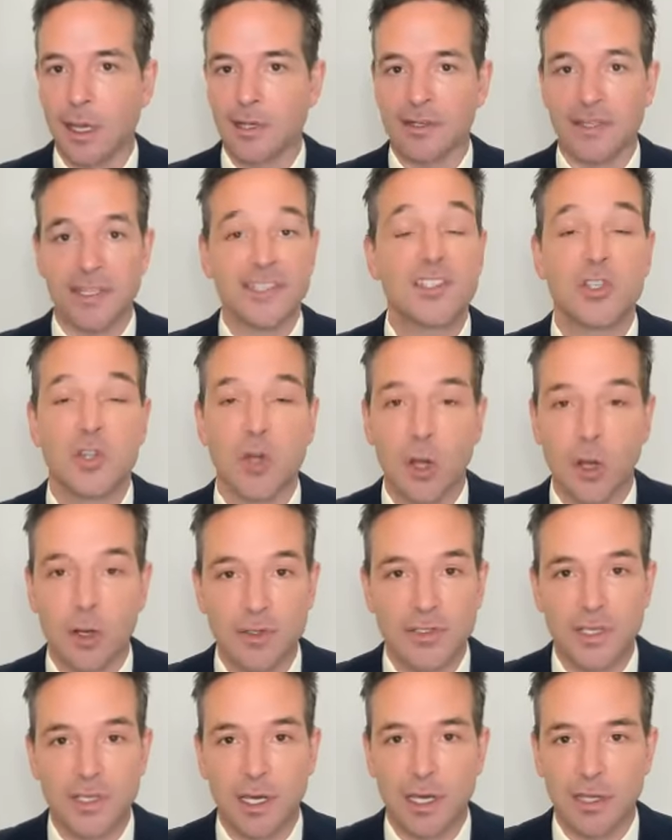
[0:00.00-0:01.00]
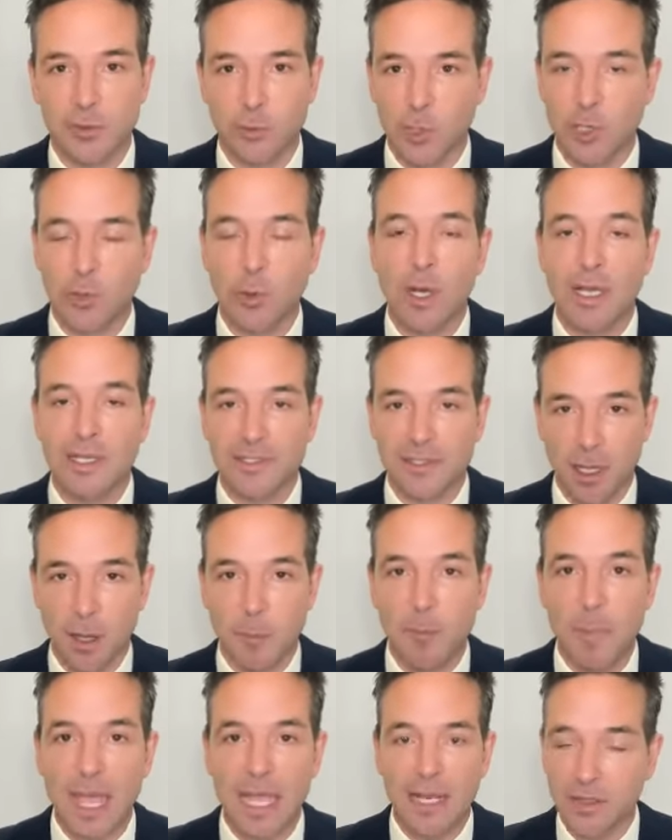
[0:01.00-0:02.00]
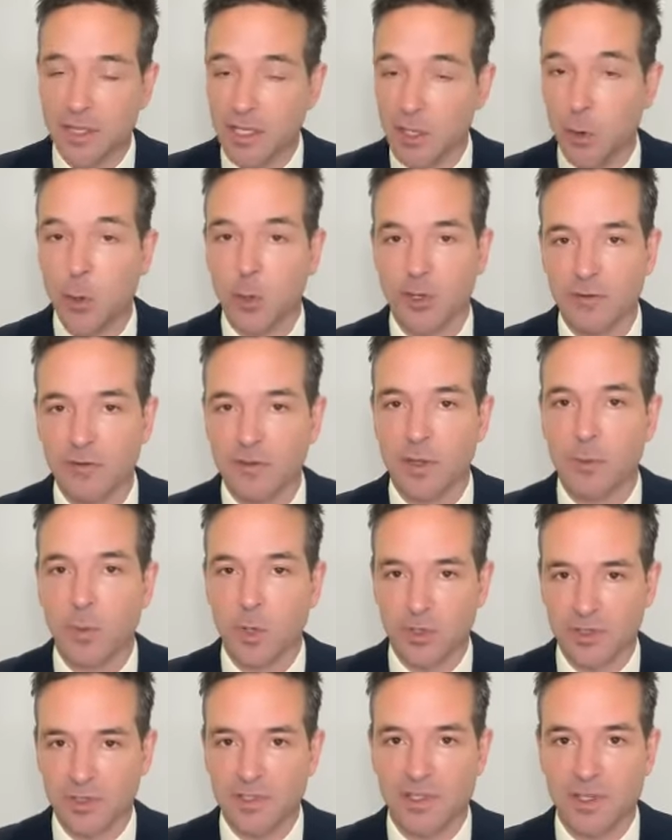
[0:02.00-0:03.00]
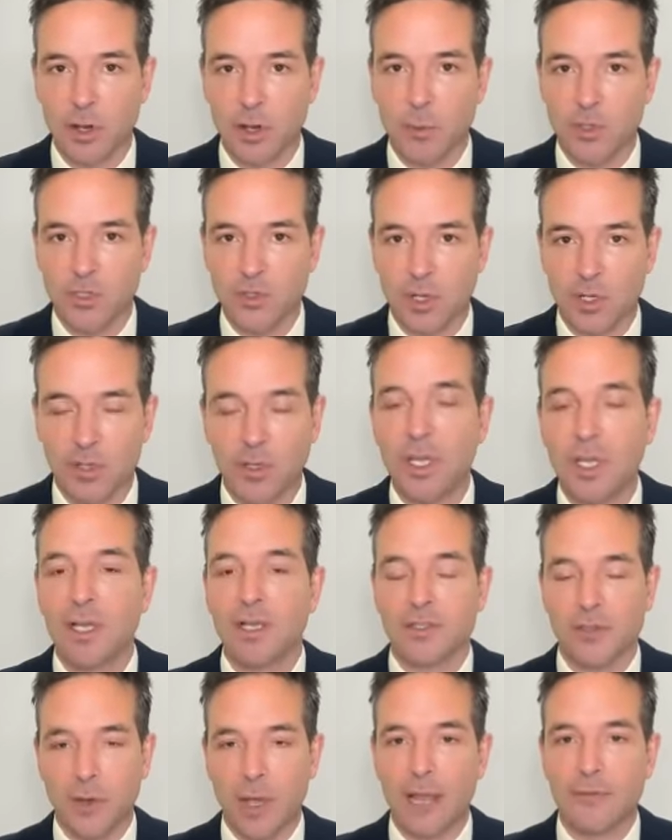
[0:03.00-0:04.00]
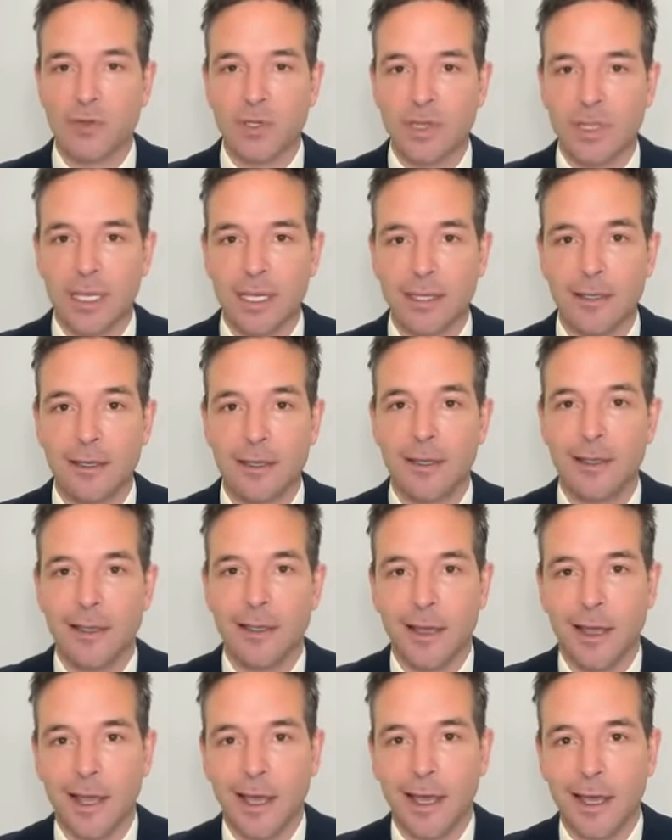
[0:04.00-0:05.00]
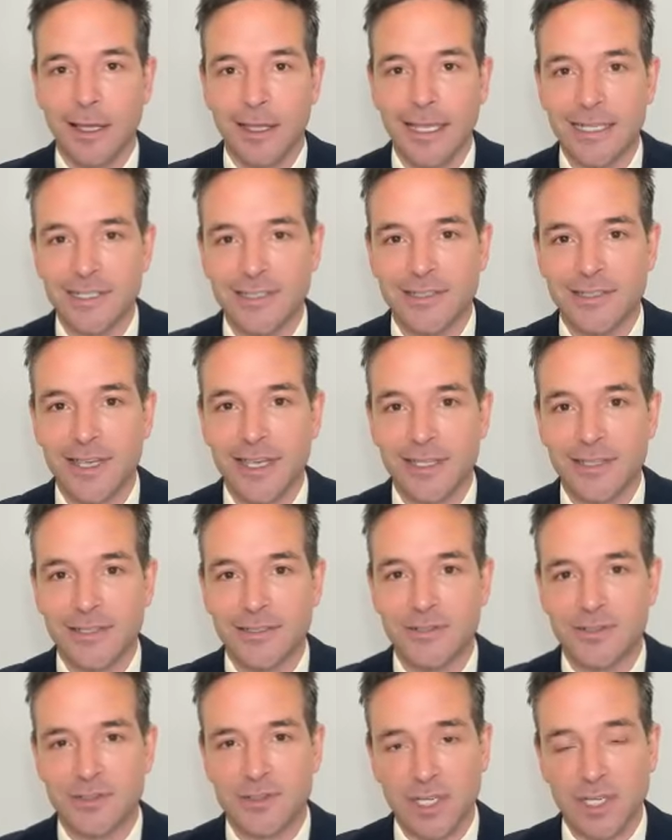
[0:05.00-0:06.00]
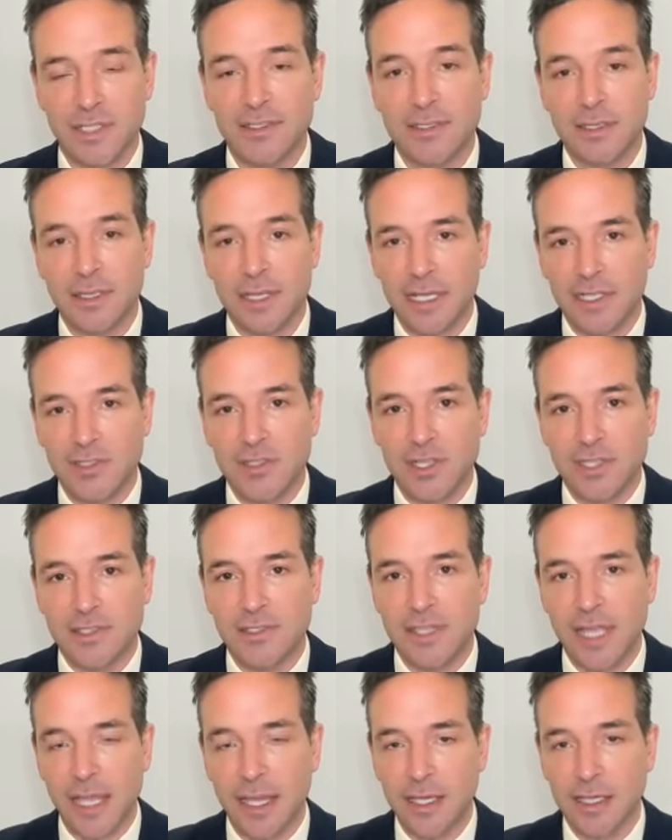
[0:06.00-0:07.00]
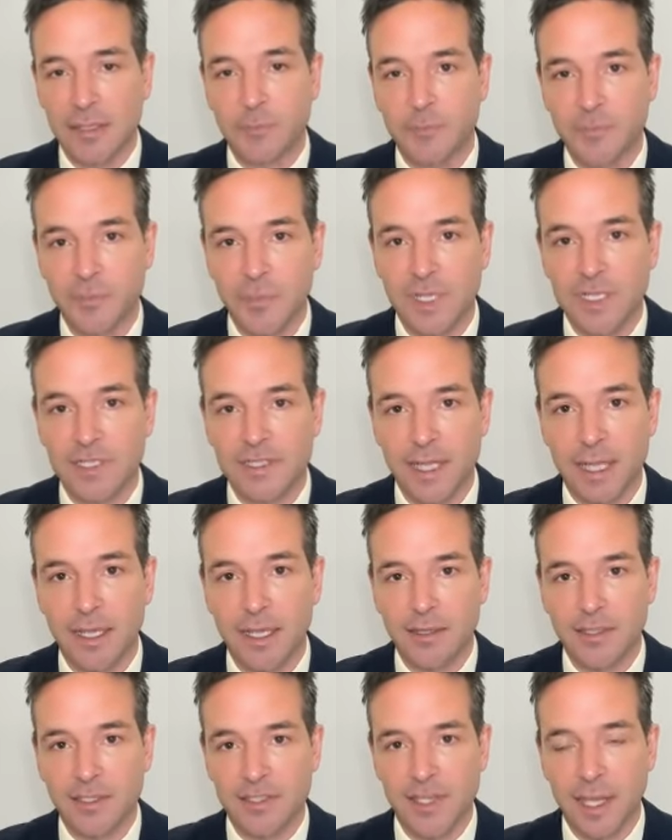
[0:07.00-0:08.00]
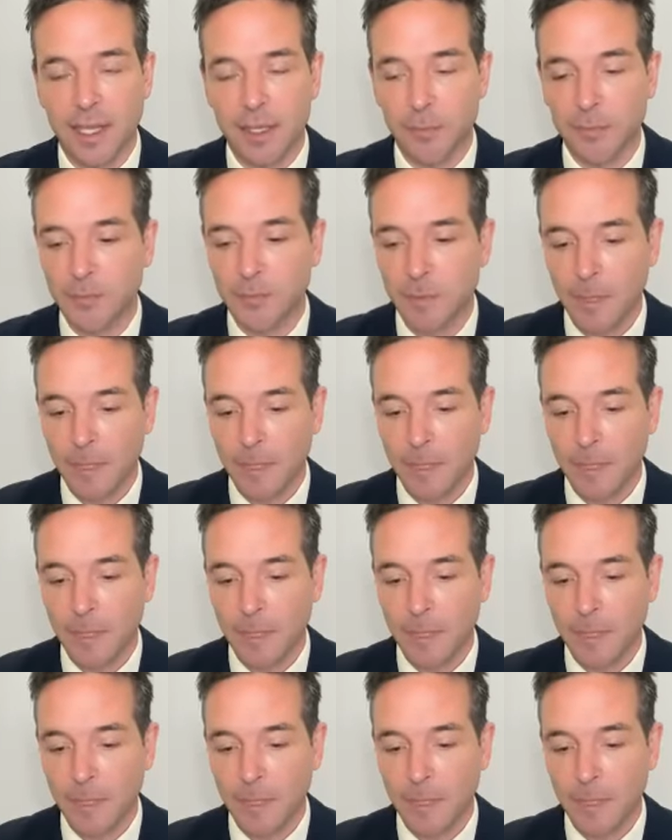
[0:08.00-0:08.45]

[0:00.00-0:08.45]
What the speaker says: discharge the request, amend the order of the emergency arbitrator. So everything is just staying the same.